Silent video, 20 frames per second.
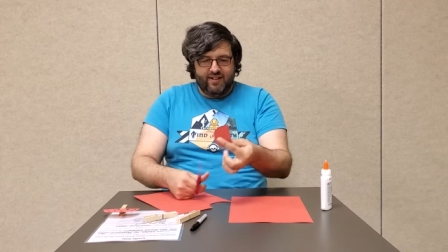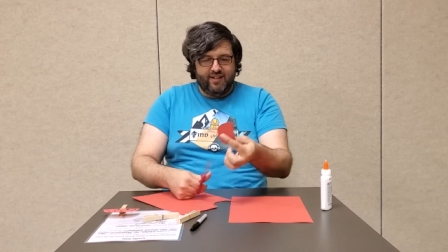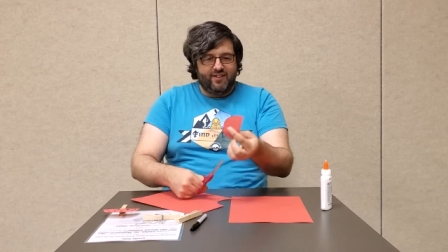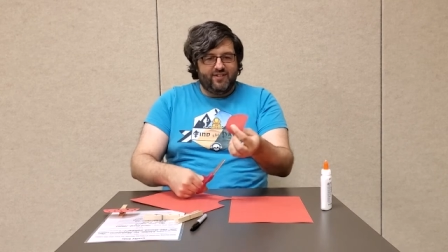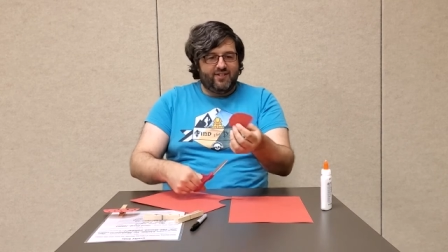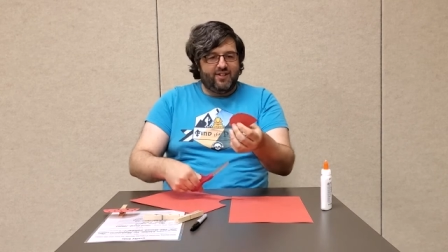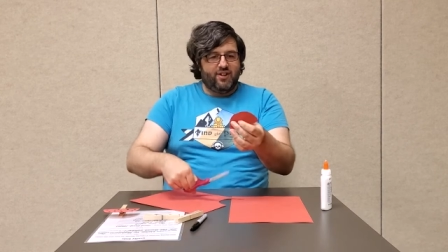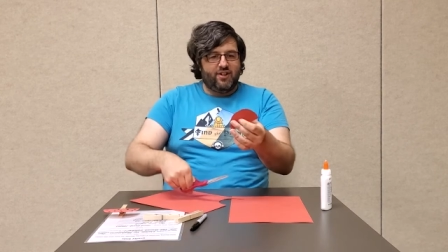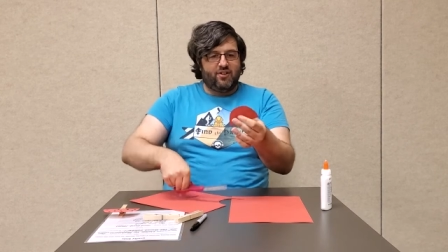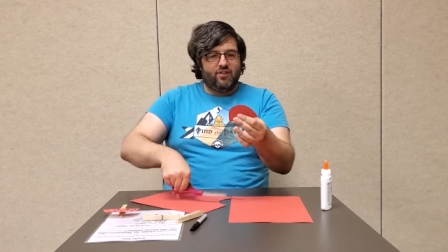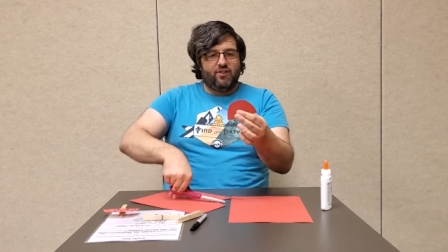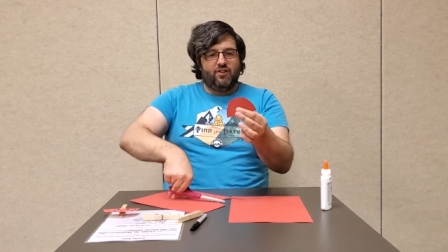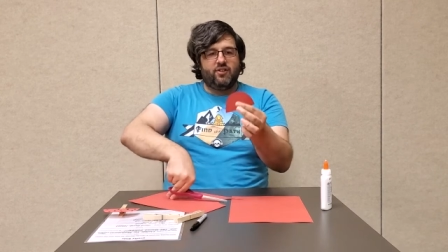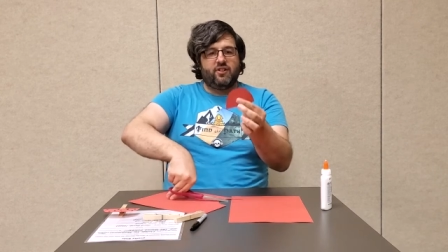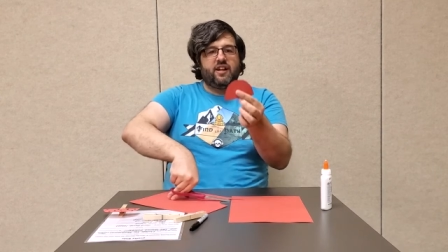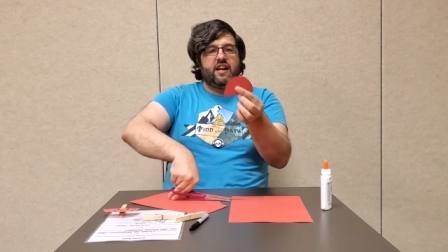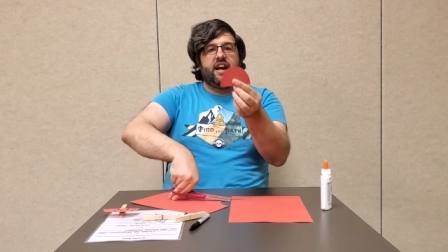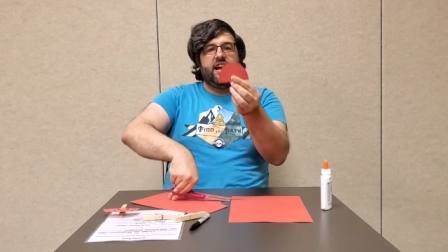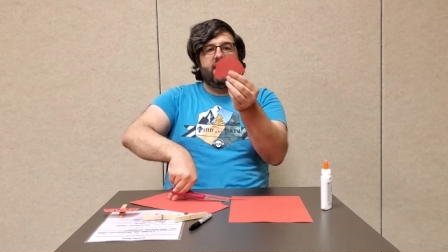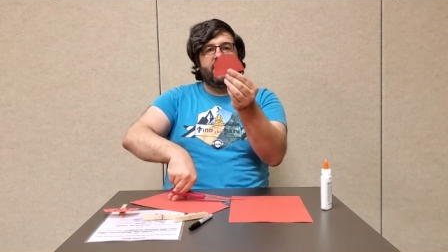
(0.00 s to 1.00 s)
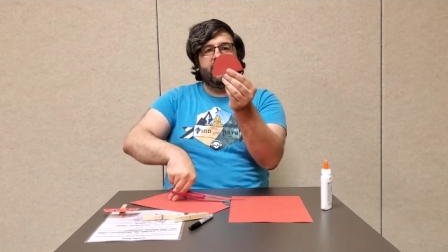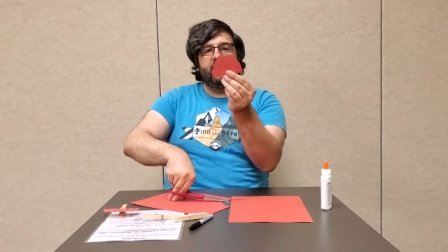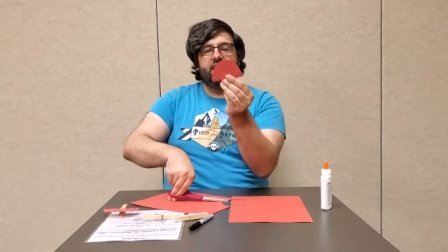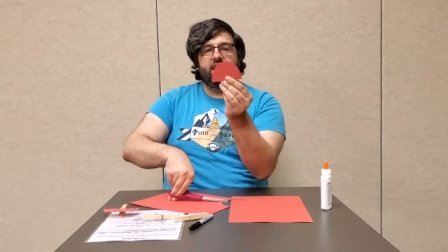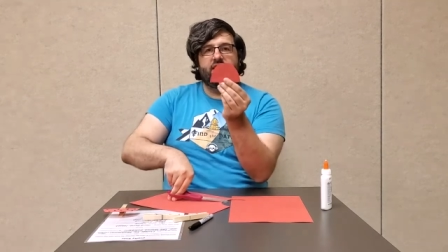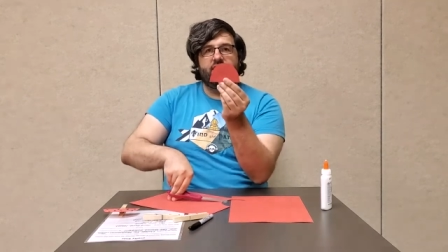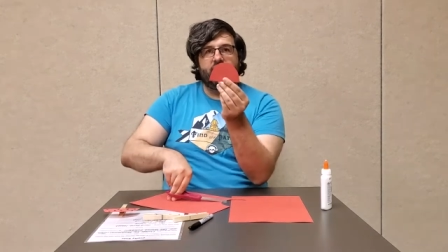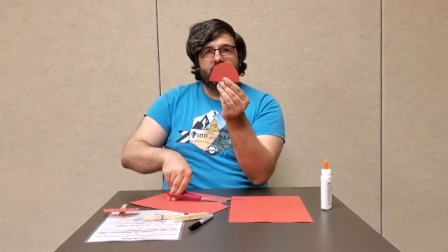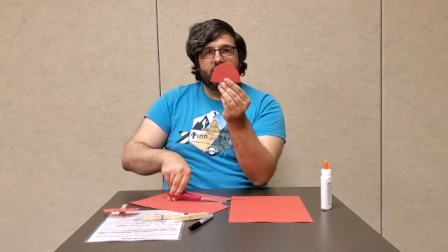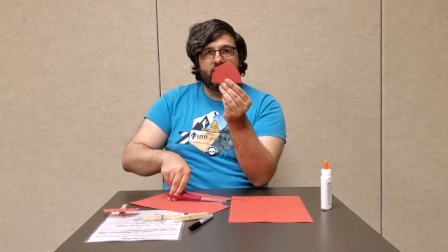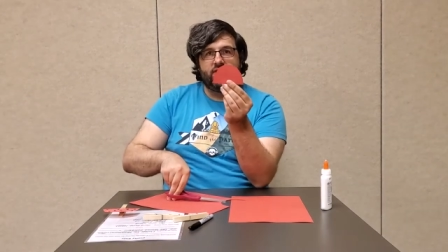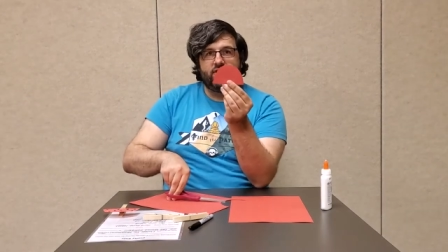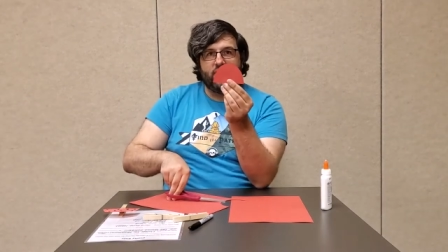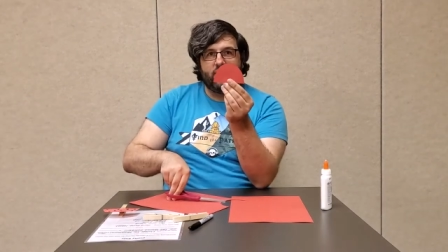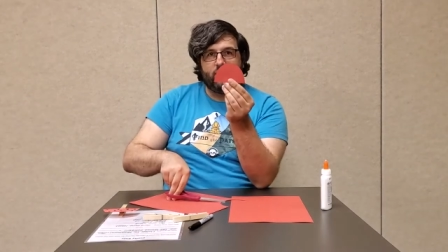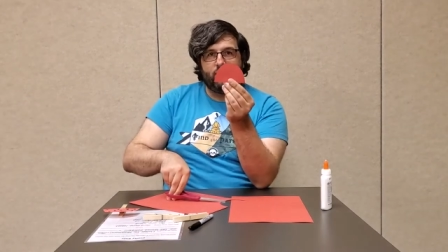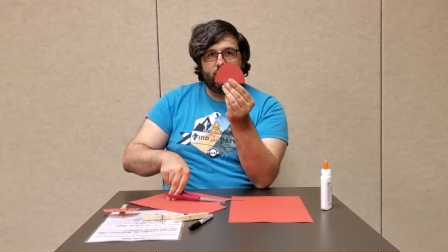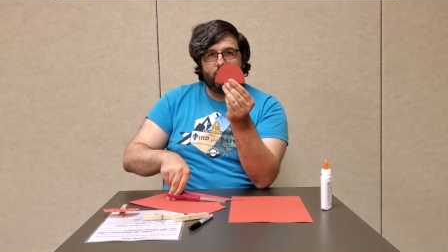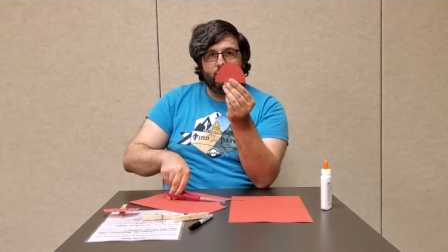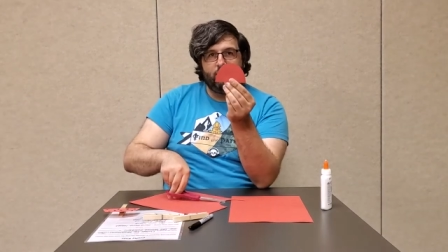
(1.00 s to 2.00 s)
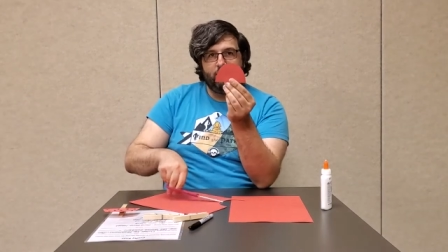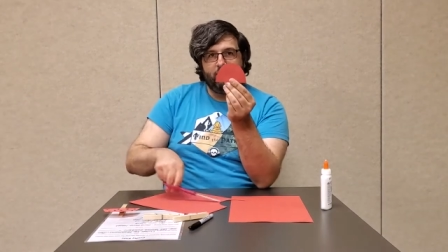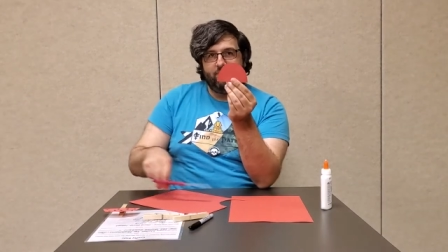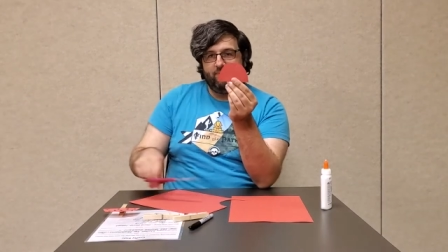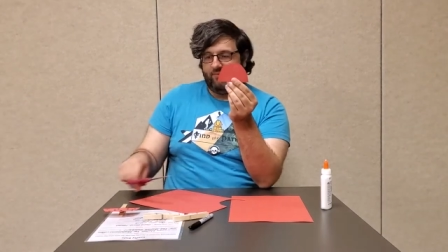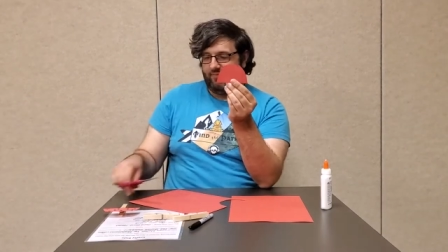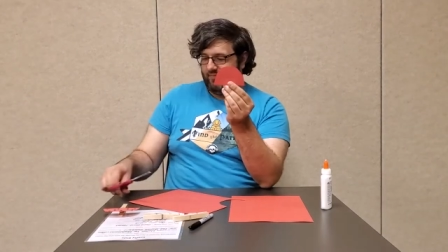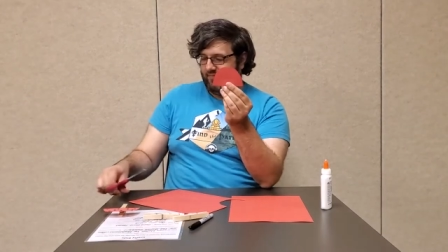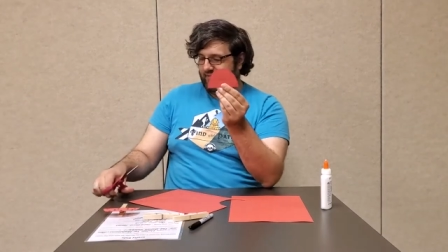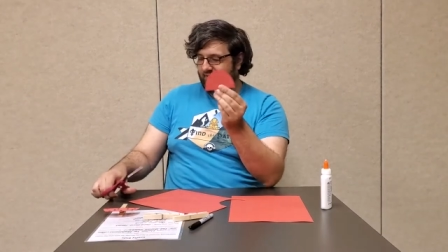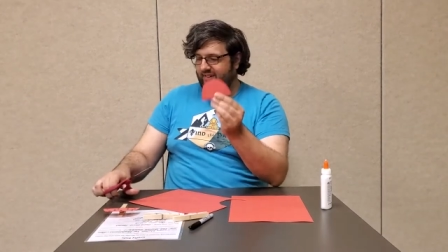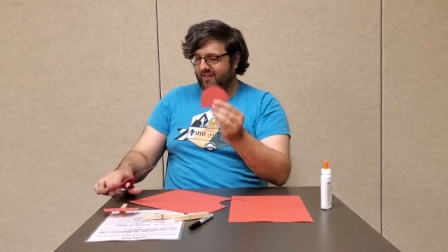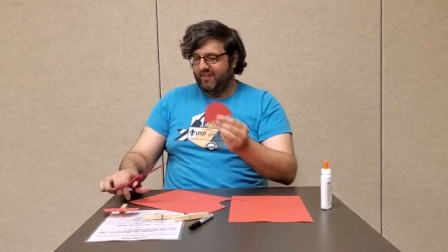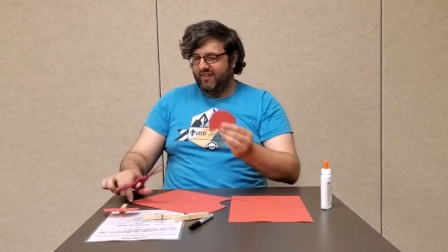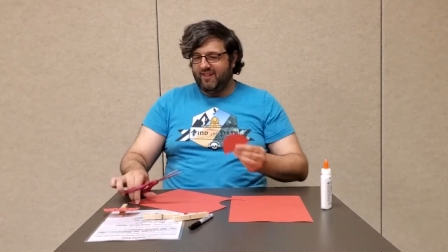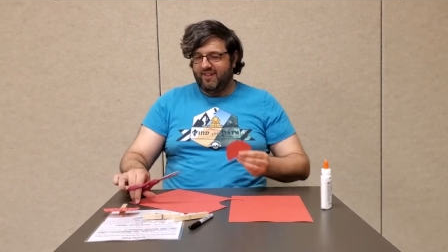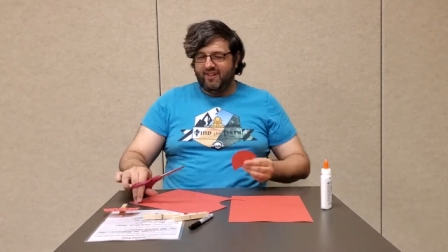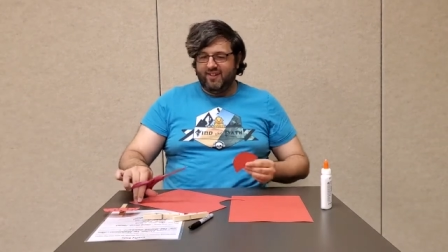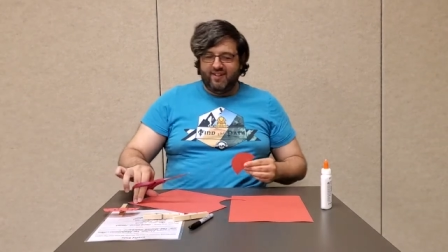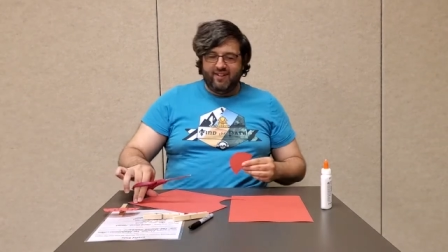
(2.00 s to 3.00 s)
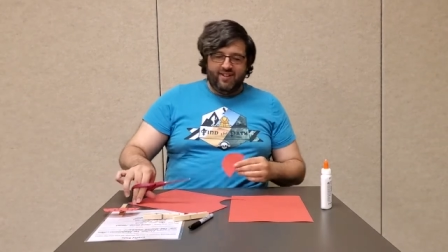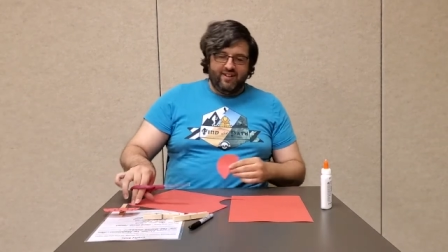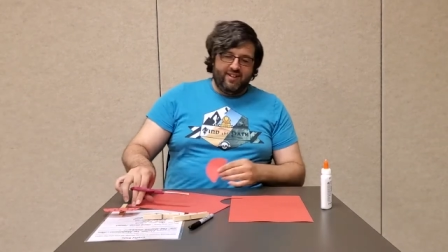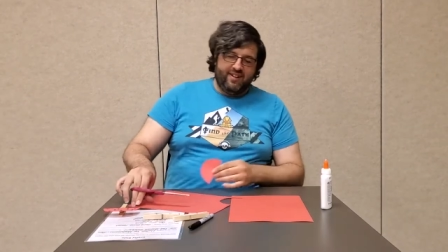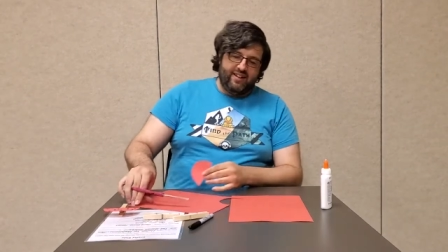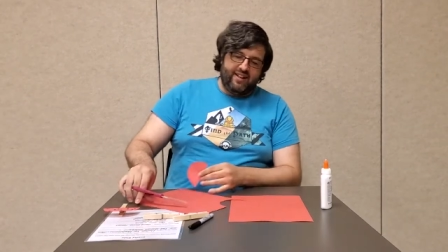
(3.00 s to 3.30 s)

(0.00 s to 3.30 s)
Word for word: So it'll look kind of like a little dome. Okay.